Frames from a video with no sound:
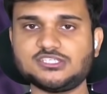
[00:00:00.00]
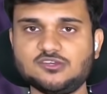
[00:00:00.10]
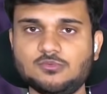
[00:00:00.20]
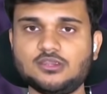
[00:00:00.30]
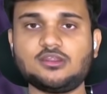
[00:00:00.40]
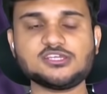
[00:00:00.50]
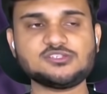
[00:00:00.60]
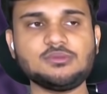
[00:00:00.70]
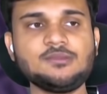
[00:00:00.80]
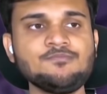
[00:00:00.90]
achievement.
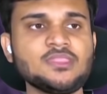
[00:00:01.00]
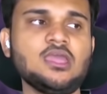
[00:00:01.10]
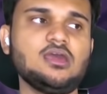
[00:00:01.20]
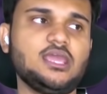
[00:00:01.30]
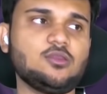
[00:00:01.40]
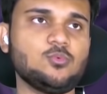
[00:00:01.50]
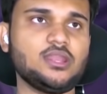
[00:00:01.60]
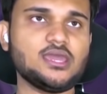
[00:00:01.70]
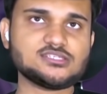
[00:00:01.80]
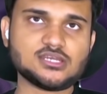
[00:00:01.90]
Trust me, like
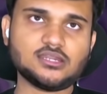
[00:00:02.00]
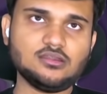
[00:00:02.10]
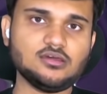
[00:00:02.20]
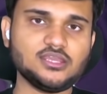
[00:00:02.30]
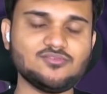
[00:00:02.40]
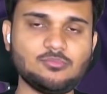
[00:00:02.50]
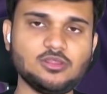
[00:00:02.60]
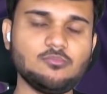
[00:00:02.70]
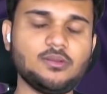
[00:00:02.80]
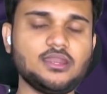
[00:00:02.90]
when I started learning web
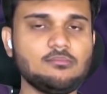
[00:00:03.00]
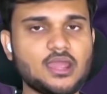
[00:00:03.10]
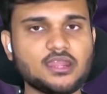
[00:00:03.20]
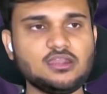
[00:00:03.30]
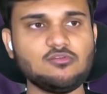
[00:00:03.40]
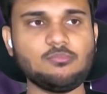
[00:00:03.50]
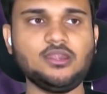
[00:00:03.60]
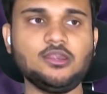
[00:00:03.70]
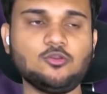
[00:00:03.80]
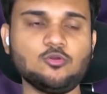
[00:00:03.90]
development and backend
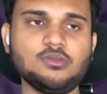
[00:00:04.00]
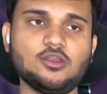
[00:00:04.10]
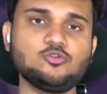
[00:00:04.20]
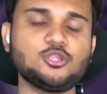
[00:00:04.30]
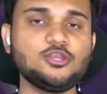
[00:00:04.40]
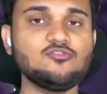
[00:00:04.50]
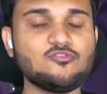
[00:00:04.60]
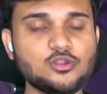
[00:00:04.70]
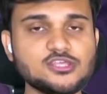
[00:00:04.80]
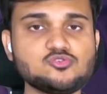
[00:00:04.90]
development, it took me around 3 to
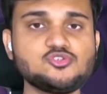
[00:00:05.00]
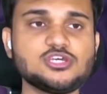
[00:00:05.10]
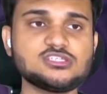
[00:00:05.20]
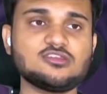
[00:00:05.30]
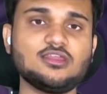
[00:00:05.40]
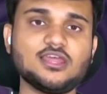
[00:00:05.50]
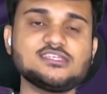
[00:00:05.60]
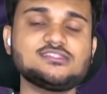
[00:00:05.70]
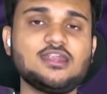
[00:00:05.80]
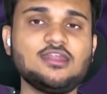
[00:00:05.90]
4 days to just
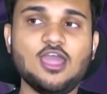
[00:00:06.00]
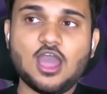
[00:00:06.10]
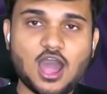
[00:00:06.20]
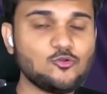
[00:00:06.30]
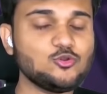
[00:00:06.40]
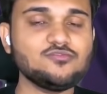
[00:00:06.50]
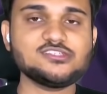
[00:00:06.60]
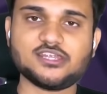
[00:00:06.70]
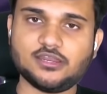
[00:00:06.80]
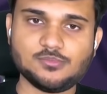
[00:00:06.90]
realize that how to
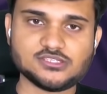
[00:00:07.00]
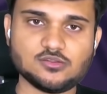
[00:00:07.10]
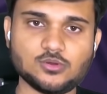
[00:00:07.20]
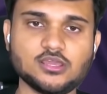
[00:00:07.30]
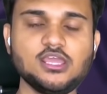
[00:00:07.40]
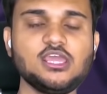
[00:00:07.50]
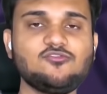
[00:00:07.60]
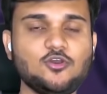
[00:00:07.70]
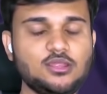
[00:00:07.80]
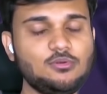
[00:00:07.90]
even set up a server.
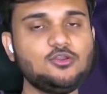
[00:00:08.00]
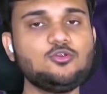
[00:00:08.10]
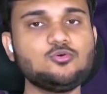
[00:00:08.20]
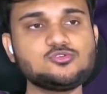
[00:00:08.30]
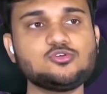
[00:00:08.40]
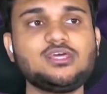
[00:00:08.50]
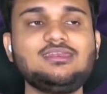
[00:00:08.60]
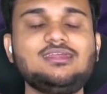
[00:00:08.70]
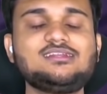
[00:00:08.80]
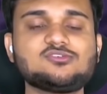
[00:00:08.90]
If you are able to do so,
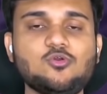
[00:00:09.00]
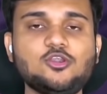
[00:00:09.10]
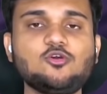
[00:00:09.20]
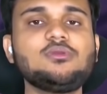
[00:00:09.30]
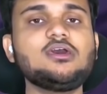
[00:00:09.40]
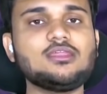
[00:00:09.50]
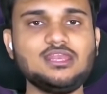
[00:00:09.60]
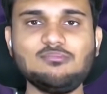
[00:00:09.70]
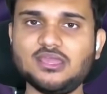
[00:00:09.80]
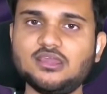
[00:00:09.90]
then it's going to be a
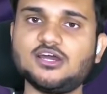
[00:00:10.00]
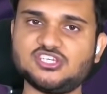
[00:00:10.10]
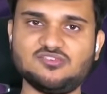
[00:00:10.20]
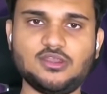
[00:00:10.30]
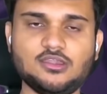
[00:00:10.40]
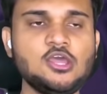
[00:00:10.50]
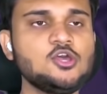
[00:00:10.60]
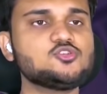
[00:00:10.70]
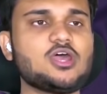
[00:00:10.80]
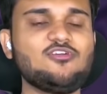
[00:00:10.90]
really big achievement.
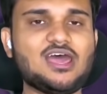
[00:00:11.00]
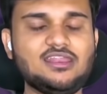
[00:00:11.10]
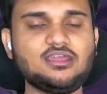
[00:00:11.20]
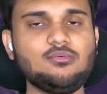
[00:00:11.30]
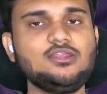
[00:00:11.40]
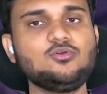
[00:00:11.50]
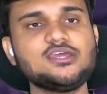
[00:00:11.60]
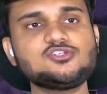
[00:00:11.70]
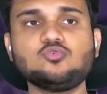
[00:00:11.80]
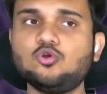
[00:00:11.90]
So I would highly recommend you
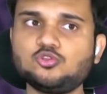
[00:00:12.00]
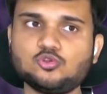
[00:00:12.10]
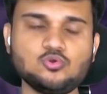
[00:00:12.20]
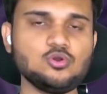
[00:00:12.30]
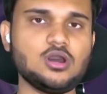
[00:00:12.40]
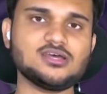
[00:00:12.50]
guys to go through